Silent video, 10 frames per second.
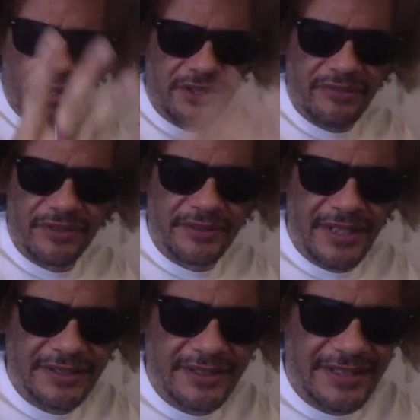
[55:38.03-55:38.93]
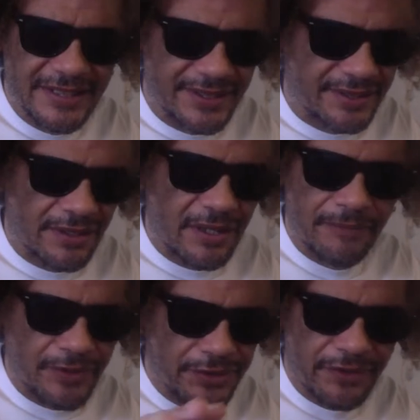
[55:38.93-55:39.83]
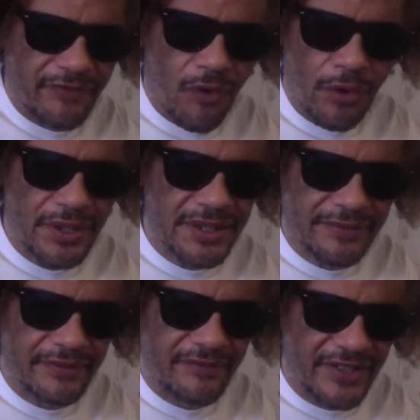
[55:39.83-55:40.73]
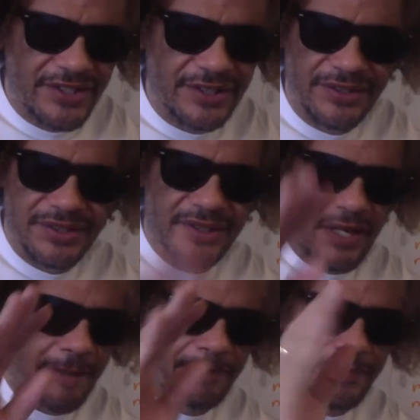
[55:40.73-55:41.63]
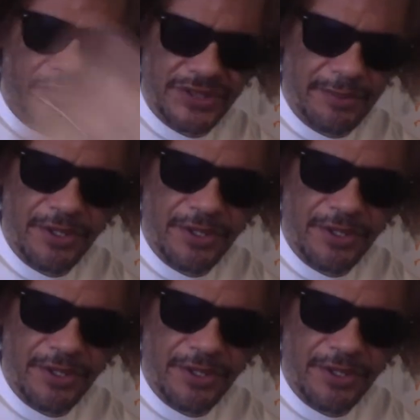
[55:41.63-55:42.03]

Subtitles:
different entities. Those are 4 different fictions. Some are